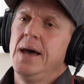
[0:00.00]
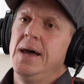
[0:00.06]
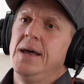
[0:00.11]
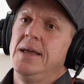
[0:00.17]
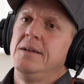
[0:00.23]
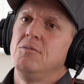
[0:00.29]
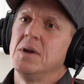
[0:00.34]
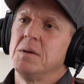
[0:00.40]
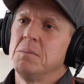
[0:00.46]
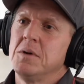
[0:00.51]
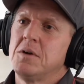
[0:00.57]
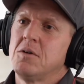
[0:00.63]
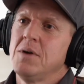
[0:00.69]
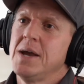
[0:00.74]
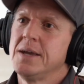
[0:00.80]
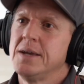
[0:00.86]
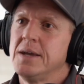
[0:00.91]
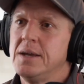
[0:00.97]
and Rick
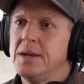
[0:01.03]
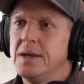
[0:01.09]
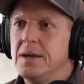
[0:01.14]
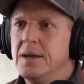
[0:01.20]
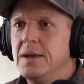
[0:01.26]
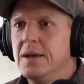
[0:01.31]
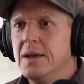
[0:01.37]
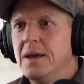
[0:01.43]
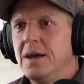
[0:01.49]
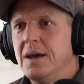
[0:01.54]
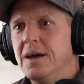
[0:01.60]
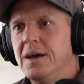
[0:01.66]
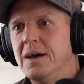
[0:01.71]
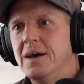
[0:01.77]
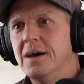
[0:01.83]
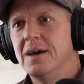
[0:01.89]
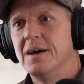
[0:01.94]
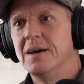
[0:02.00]
McCrank,
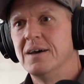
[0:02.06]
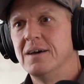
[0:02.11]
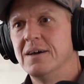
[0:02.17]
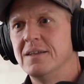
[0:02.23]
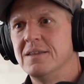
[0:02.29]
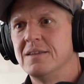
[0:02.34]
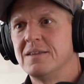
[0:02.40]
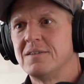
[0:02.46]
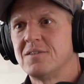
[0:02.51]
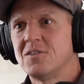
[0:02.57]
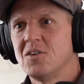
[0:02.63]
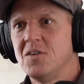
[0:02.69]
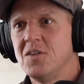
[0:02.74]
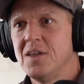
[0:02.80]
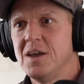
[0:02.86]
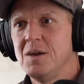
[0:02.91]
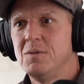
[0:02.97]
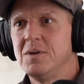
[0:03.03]
and
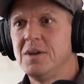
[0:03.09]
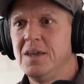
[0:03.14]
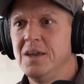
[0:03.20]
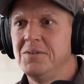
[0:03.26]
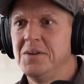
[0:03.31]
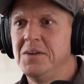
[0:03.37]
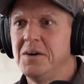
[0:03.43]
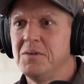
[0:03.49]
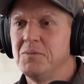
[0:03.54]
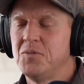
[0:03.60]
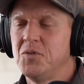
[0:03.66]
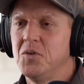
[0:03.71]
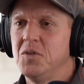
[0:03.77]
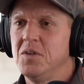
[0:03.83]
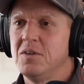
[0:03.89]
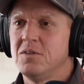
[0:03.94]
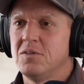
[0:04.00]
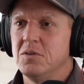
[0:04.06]
so they were gearing up
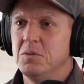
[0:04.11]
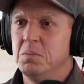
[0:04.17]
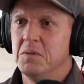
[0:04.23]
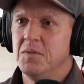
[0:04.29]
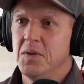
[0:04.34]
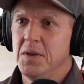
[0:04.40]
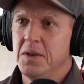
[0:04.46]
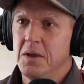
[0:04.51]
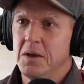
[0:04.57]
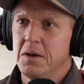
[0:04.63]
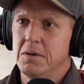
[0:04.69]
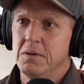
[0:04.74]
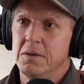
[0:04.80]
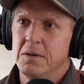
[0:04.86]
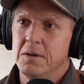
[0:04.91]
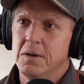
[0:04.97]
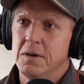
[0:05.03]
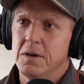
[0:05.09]
for this super video,
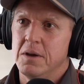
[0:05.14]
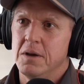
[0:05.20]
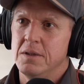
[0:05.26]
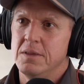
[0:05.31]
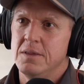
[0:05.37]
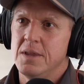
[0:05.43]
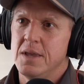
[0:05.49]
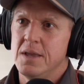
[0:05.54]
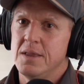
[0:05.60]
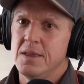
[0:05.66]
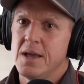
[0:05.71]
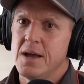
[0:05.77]
and then